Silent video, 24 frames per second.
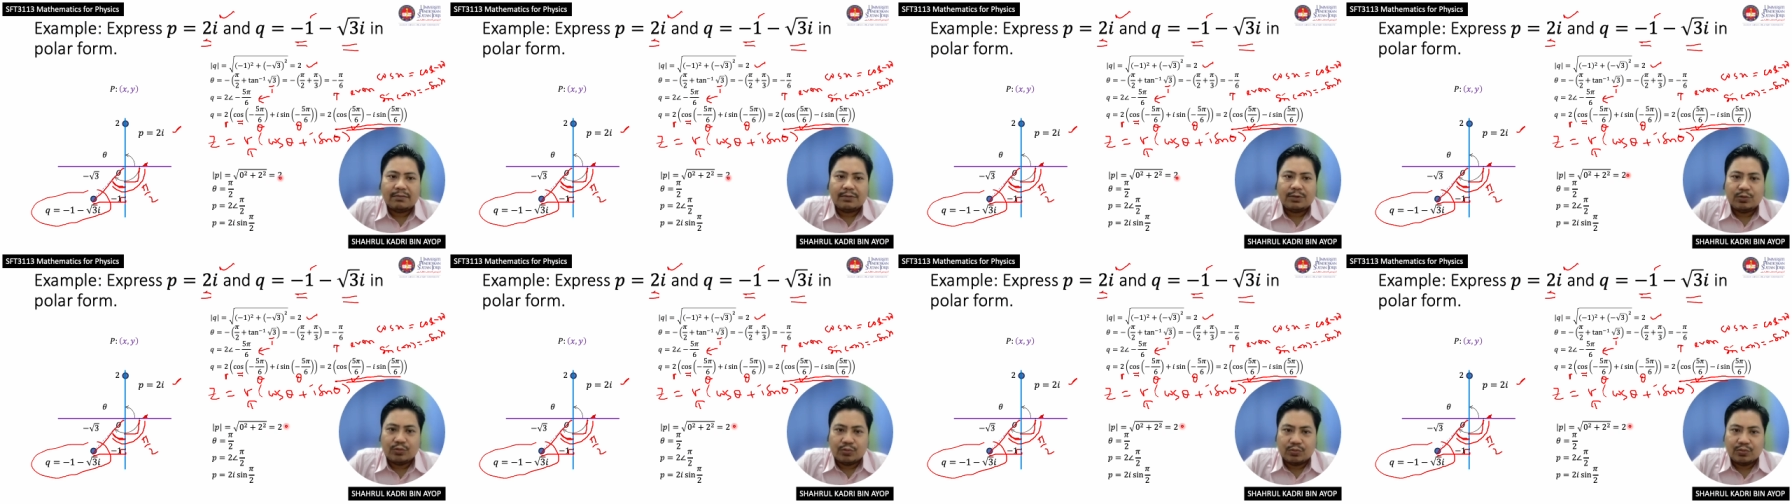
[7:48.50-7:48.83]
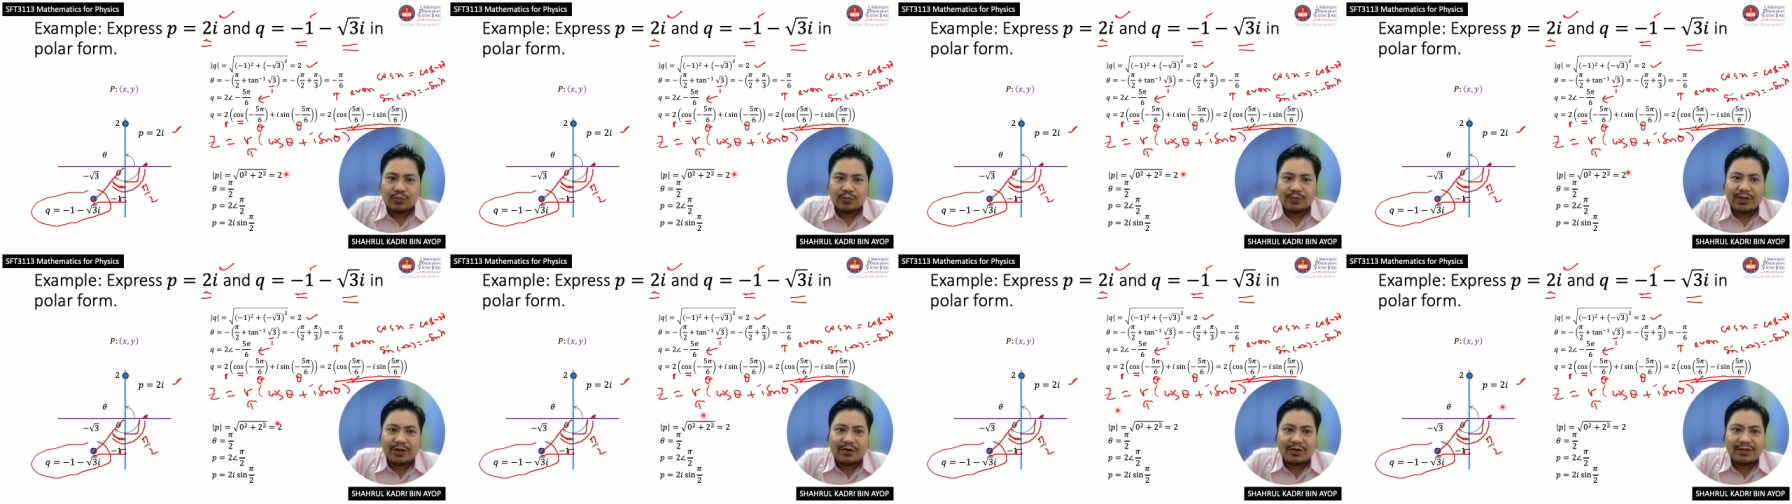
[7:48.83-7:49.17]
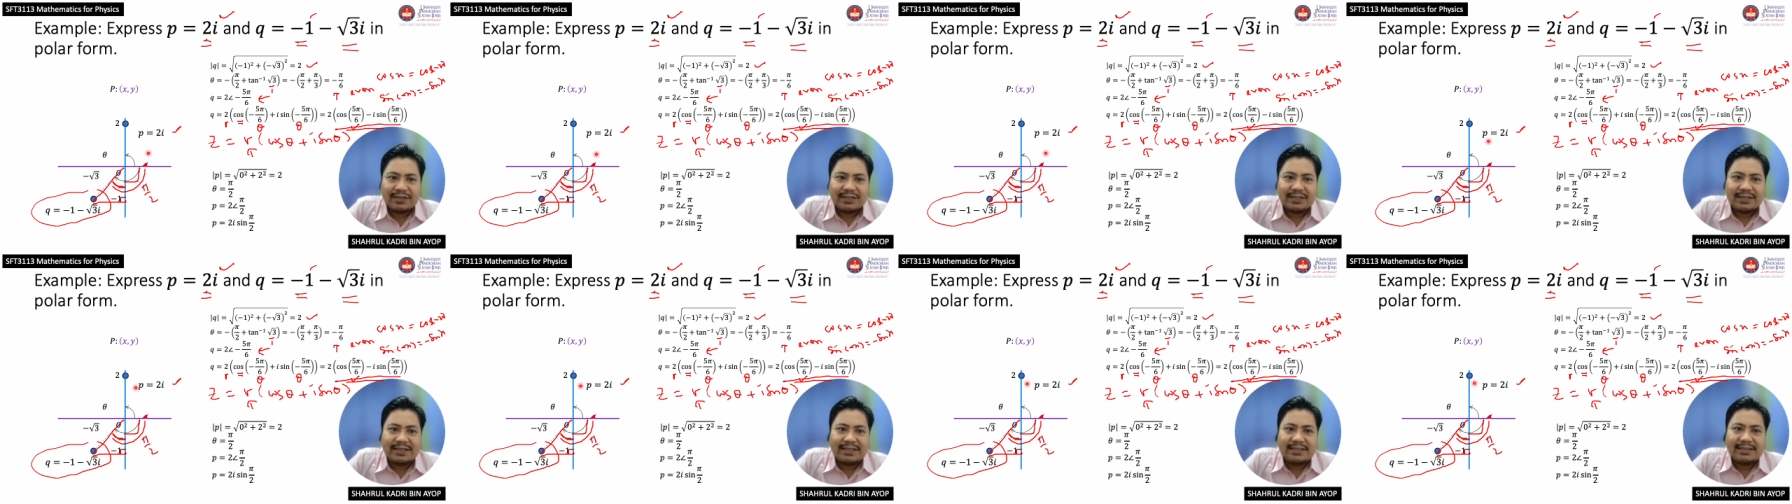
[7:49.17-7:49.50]
2
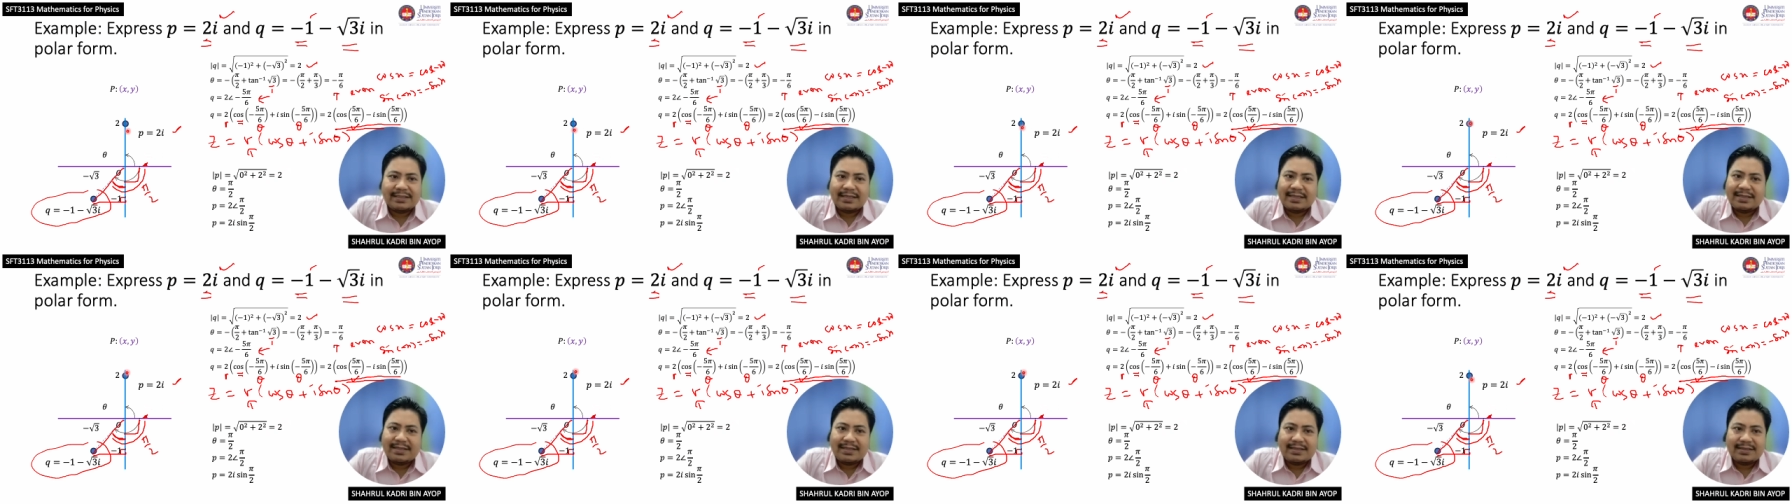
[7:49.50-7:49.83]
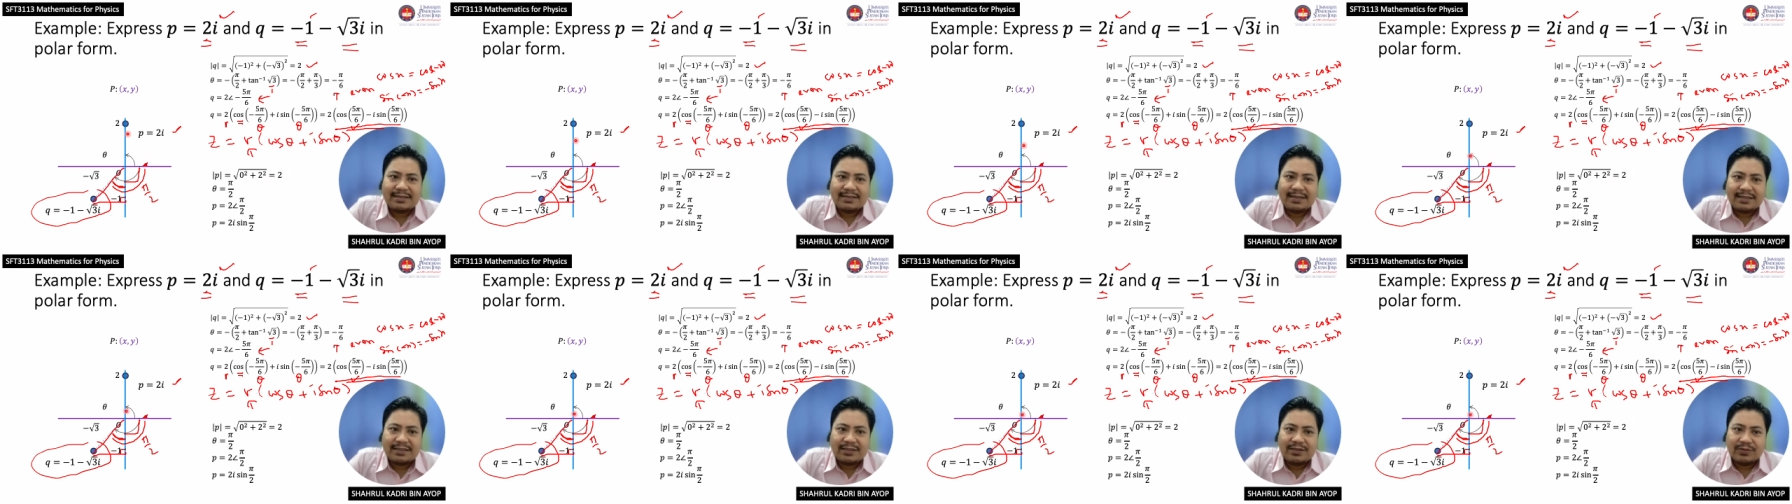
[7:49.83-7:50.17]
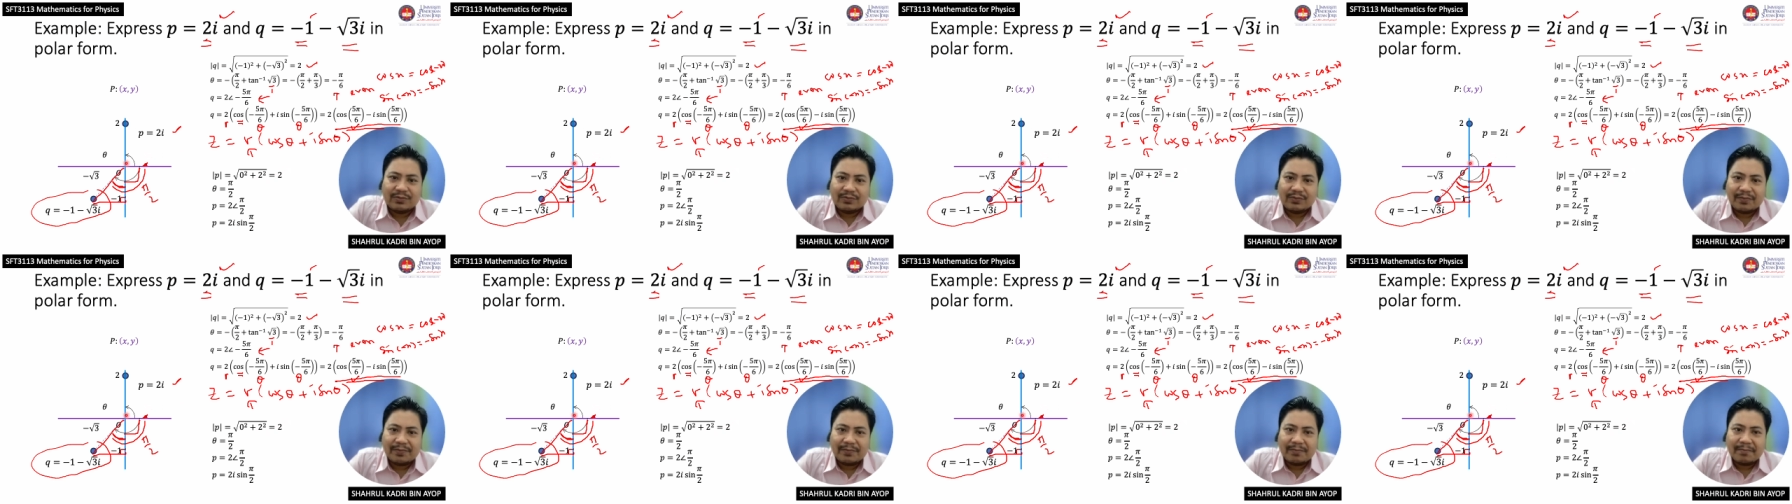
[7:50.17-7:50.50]
because the distance is just
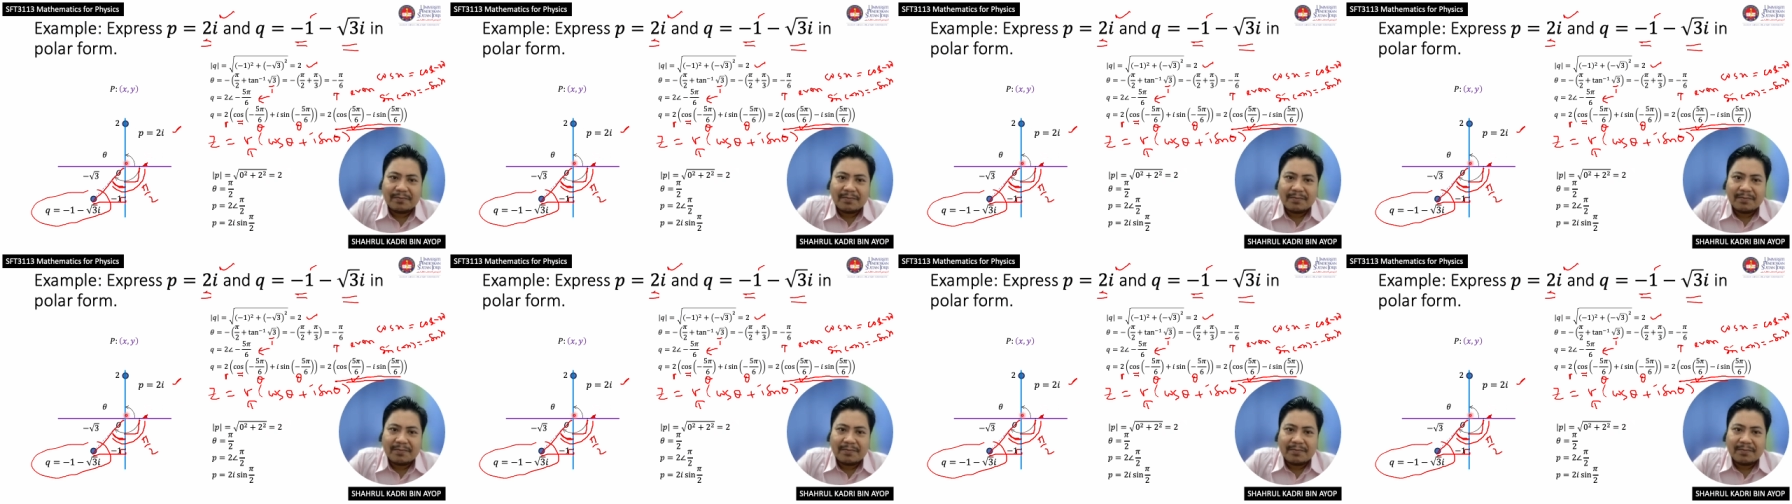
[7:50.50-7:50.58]
2.